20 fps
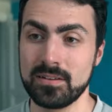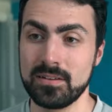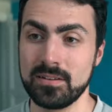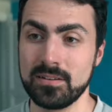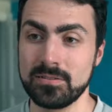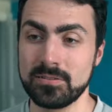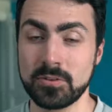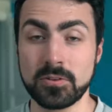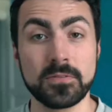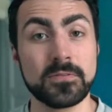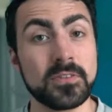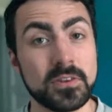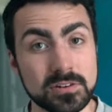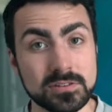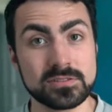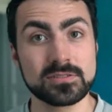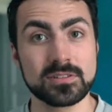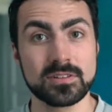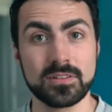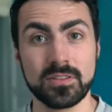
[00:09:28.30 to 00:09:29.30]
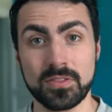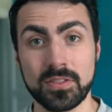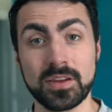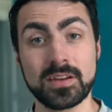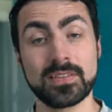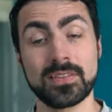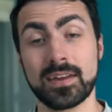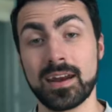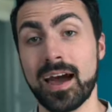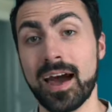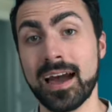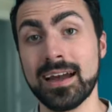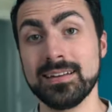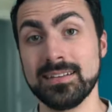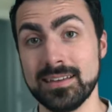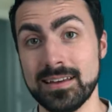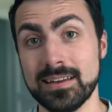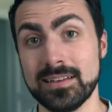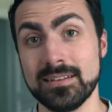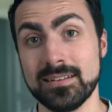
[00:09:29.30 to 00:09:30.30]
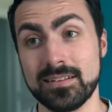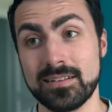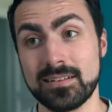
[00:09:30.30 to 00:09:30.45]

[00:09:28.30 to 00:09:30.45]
So the first thing that I did